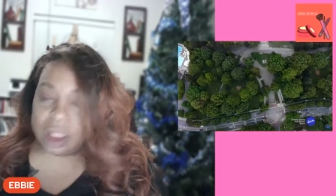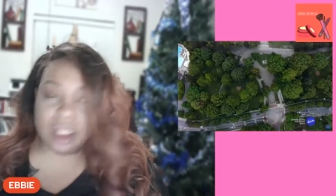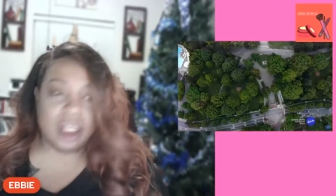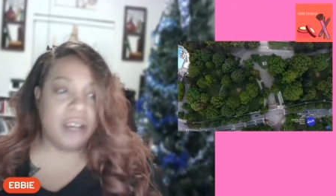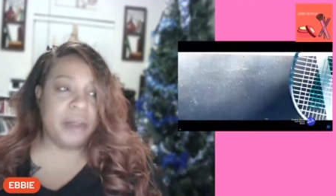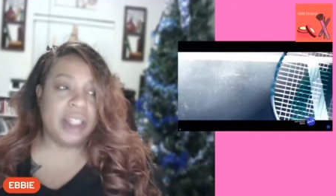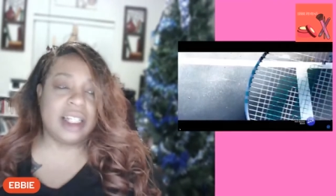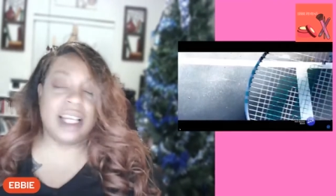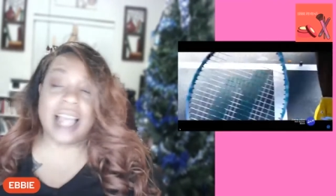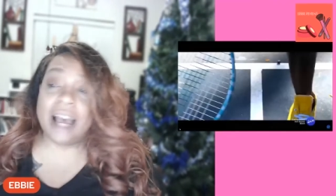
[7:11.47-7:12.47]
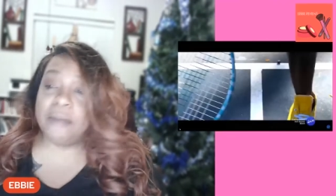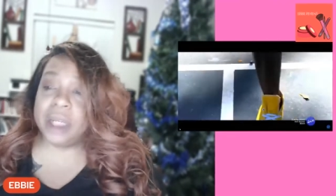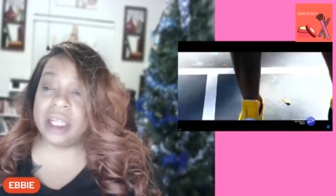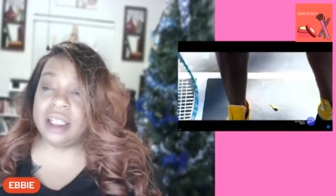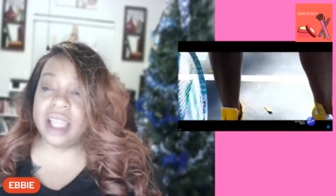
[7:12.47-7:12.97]
Cameron's like, I
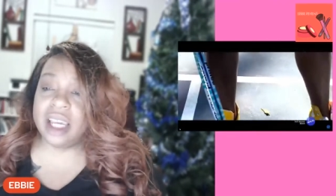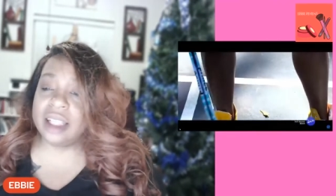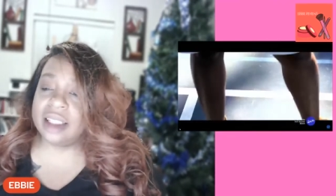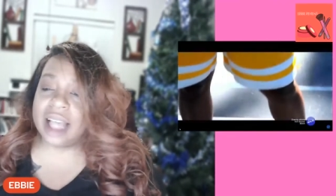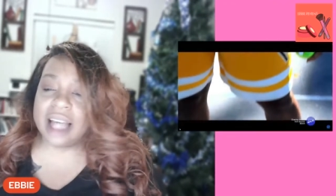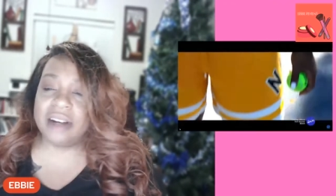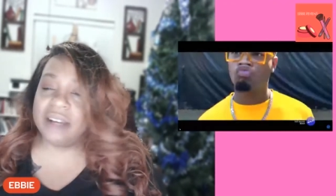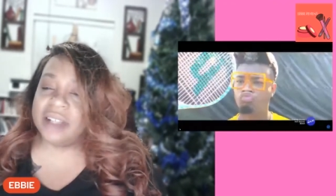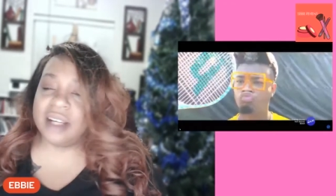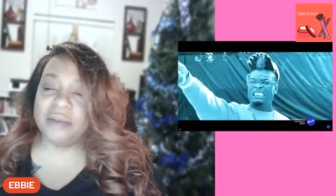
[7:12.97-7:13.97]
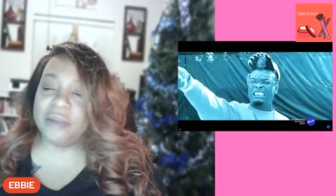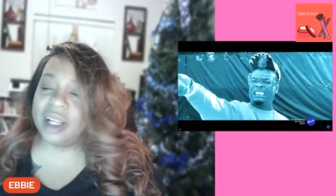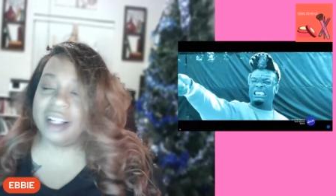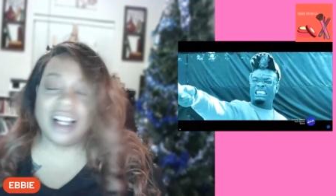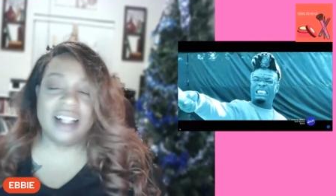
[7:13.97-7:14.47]
beat cancer. I don't
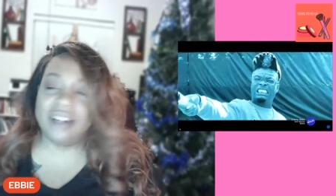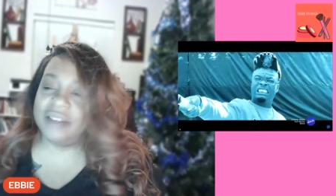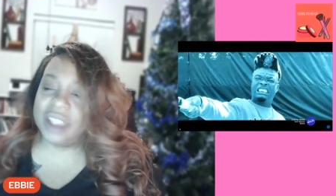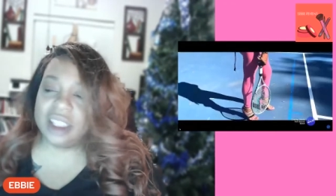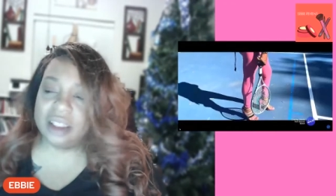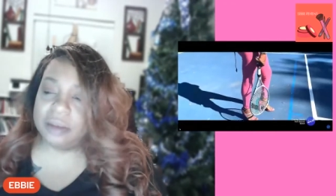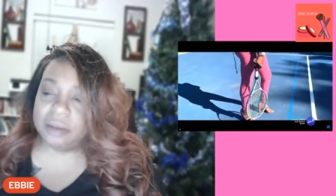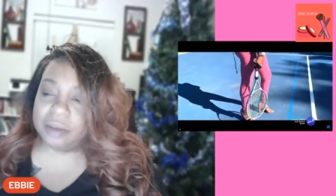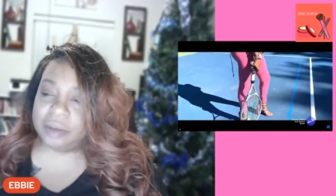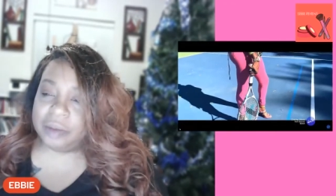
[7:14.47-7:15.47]
have to.